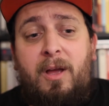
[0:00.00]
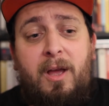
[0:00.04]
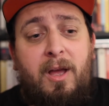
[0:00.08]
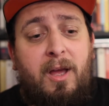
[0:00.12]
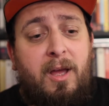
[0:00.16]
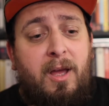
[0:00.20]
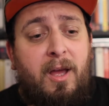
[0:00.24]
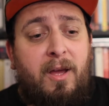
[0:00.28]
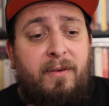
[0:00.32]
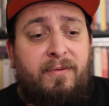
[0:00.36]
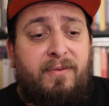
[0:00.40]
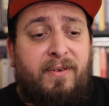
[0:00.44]

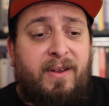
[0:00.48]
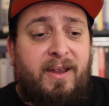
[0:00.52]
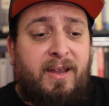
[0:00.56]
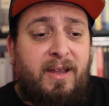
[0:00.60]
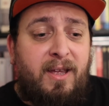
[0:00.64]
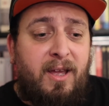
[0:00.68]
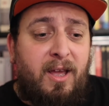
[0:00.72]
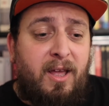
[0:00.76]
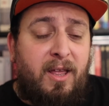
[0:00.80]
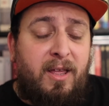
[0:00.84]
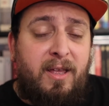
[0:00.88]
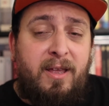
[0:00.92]
I
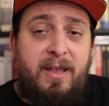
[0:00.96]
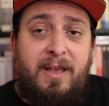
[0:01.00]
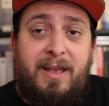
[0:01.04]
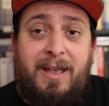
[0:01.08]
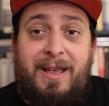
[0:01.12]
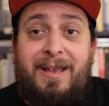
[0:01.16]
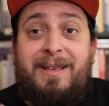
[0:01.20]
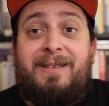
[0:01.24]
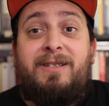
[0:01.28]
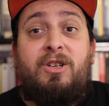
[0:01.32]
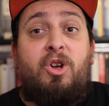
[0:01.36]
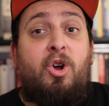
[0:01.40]
think
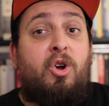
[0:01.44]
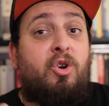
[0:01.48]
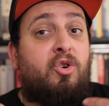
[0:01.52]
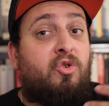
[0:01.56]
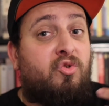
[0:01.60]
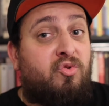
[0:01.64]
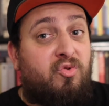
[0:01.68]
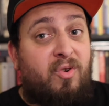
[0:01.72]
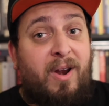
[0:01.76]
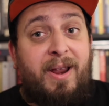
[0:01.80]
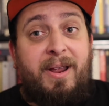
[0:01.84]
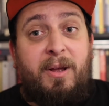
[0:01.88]
it's got a
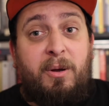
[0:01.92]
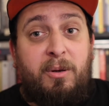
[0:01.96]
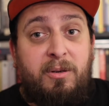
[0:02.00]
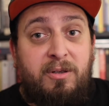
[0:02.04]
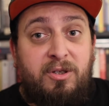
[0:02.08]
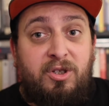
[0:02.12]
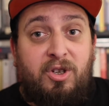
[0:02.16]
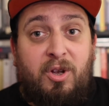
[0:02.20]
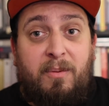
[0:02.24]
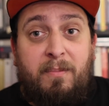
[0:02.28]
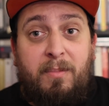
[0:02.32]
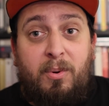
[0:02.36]
great
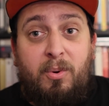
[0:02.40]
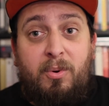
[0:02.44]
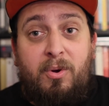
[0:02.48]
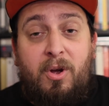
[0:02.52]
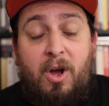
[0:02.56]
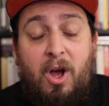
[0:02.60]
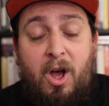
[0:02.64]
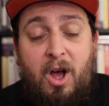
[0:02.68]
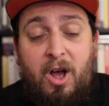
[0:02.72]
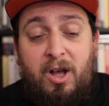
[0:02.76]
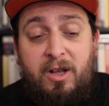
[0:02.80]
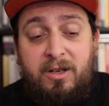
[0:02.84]
ensemble
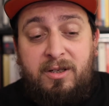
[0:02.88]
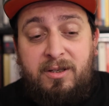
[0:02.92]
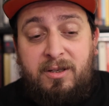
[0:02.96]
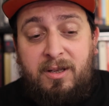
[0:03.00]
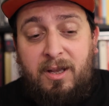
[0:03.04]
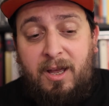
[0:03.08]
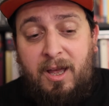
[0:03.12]
cast.